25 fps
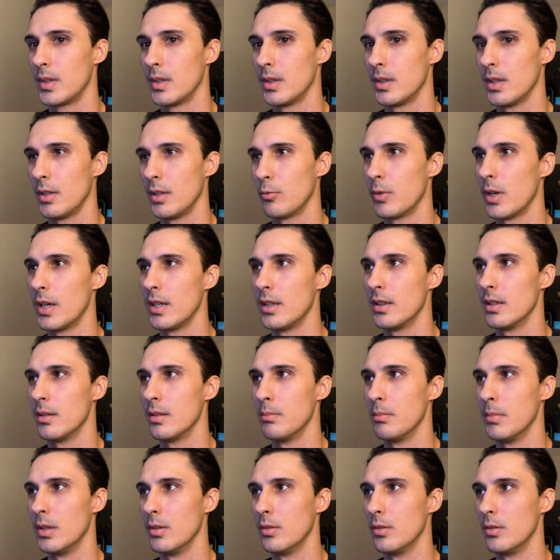like right in the
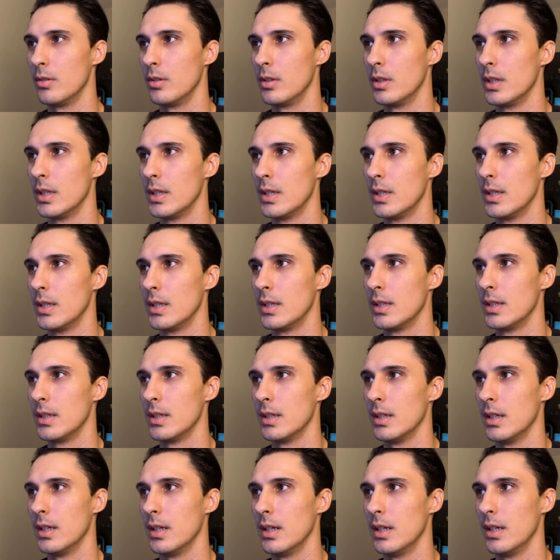middle.
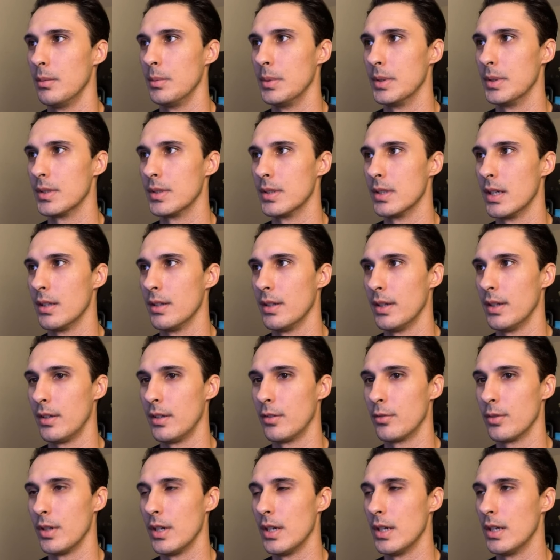It's not like
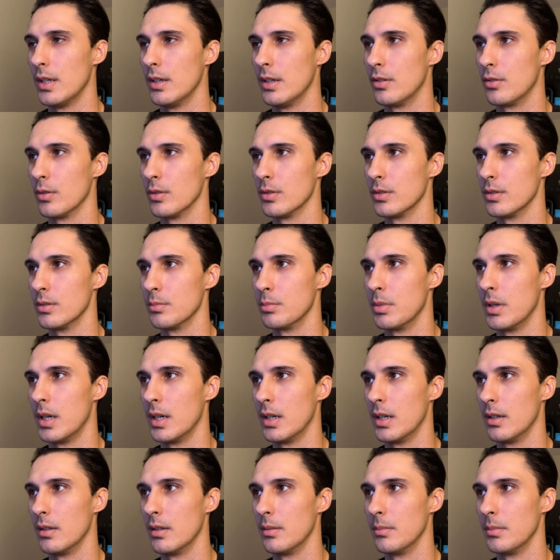created towards the
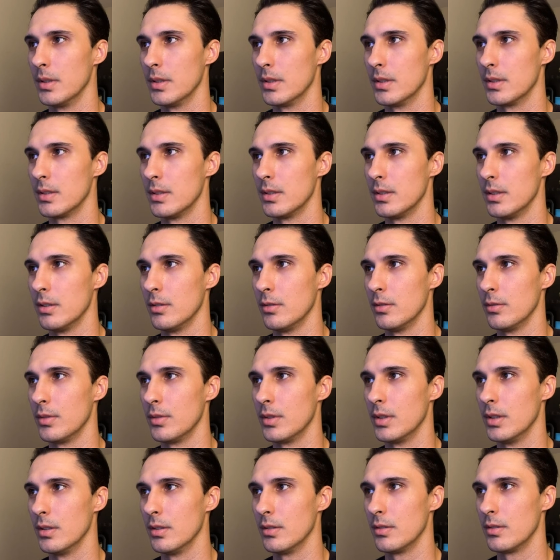bottom. It's, you know,
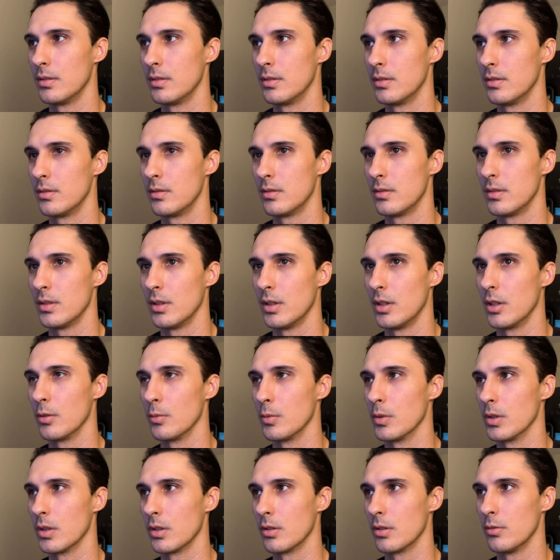the
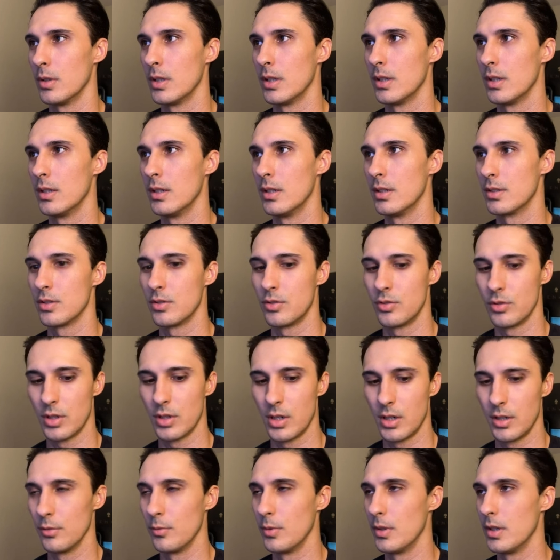artwork, the way that it's
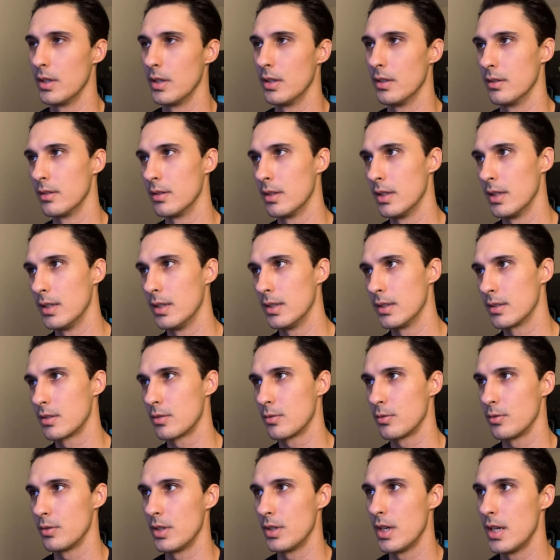drawn, the way that it's
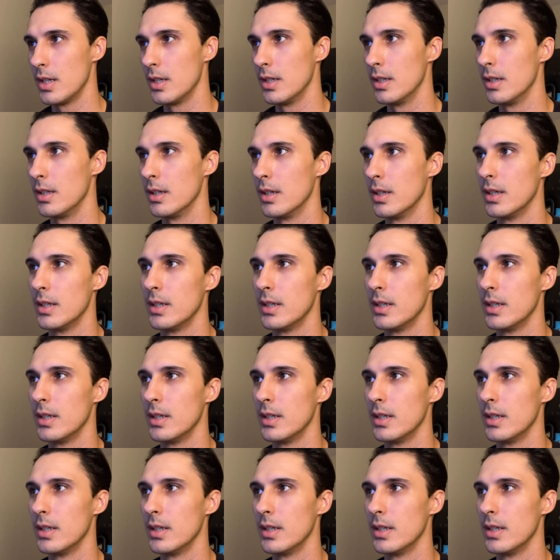created.